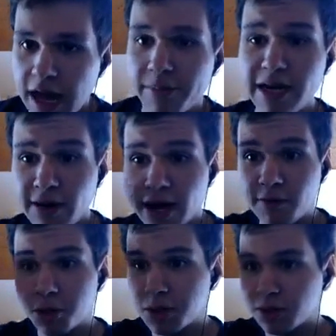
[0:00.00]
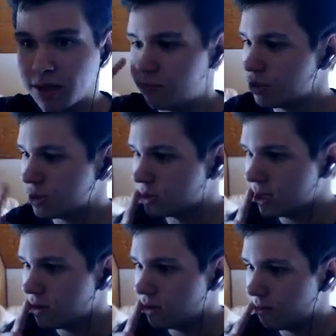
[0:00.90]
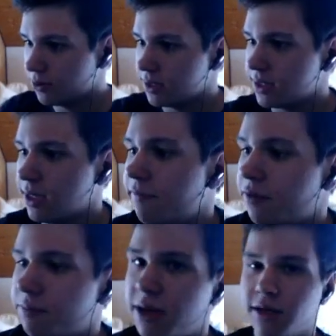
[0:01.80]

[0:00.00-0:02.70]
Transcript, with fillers: By the way, I want to I wanted to tell you about this. Like I've got my little